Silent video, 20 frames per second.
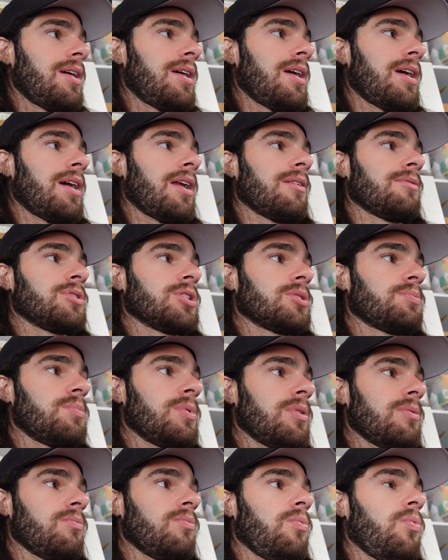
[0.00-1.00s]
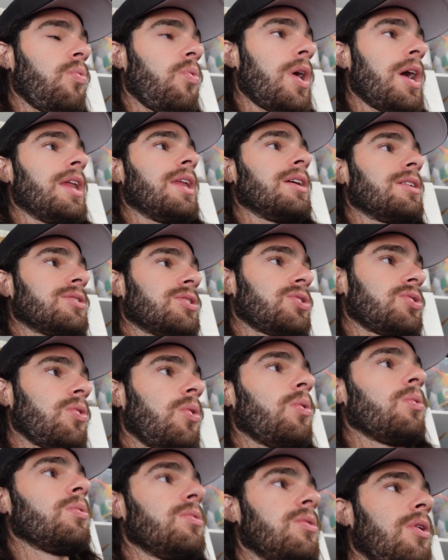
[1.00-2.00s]
and I've just been waiting
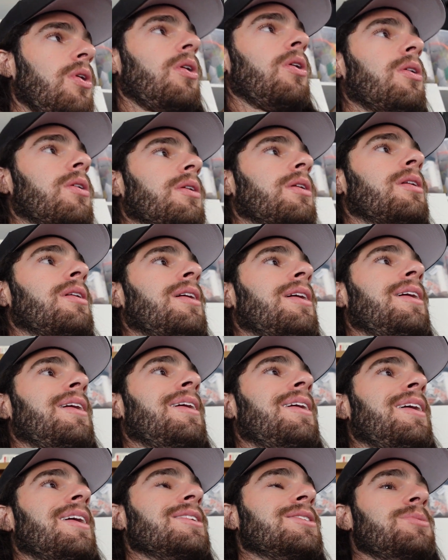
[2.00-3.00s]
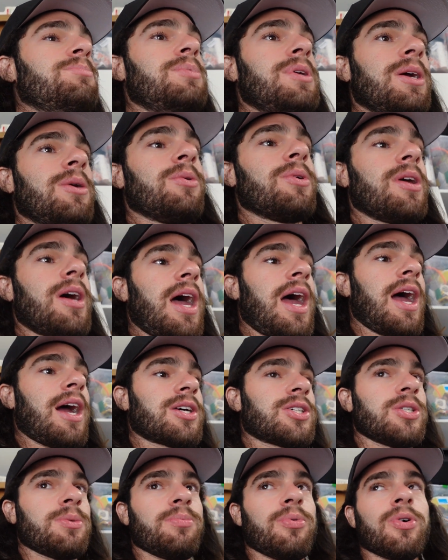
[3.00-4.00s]
so long, and to be able to
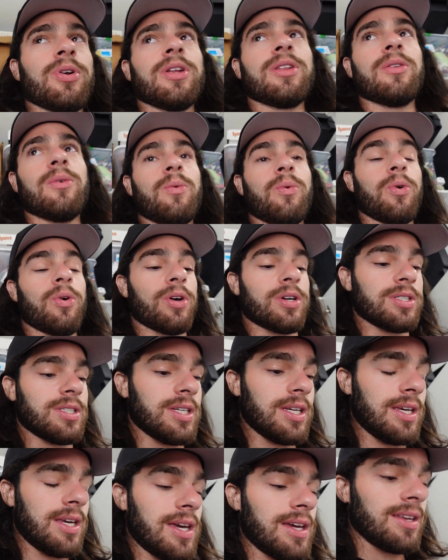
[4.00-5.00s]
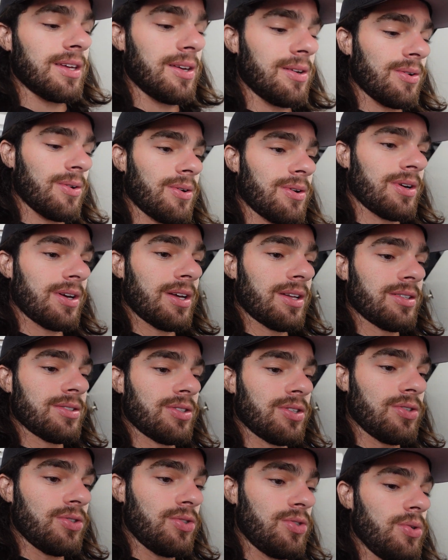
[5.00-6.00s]
actually put in the work to get here
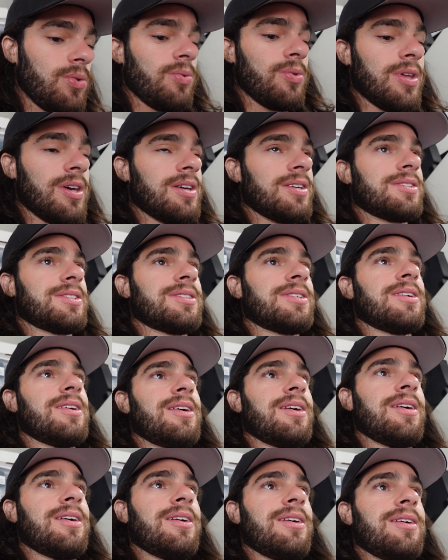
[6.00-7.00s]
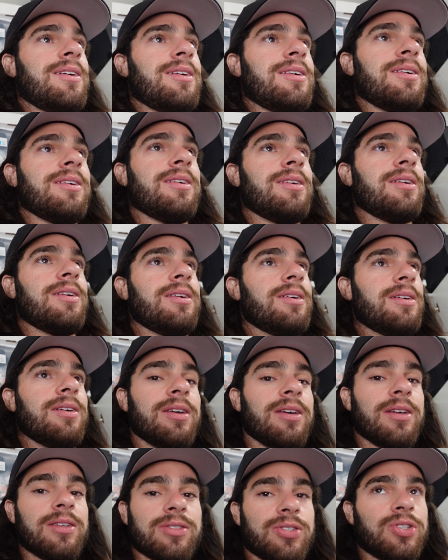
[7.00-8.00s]
to do this,
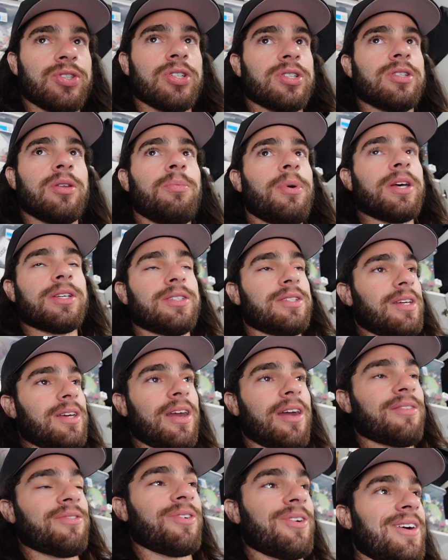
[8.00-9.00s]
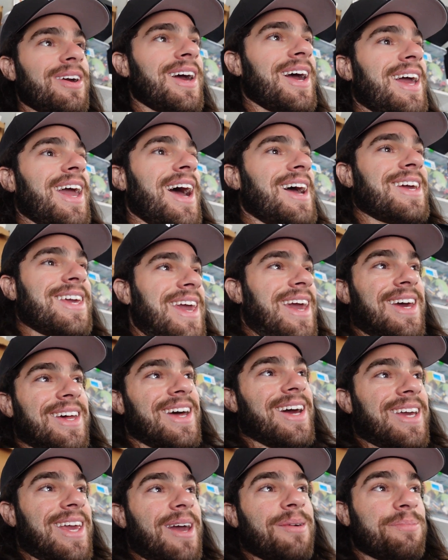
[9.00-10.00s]
it's just the best thing ever. I
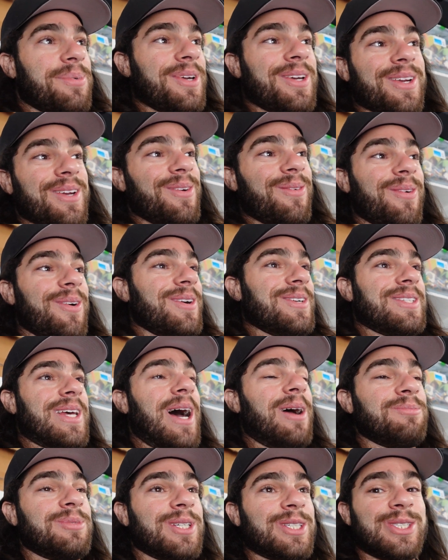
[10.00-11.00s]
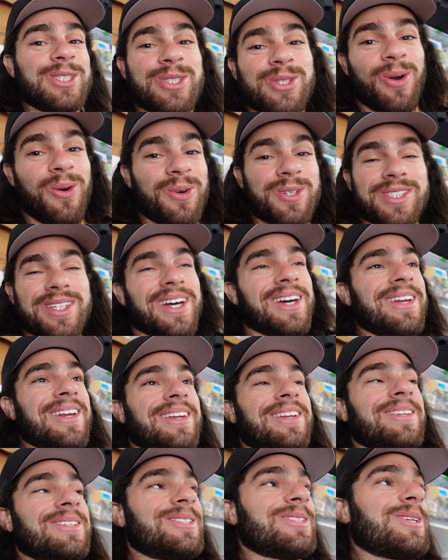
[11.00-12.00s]
can't put it into words. I'm just so
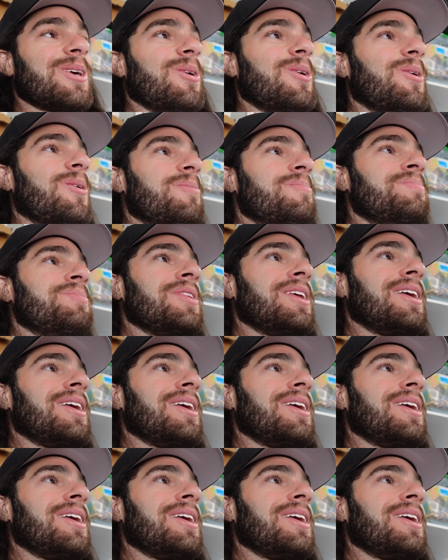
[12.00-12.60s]
excited. So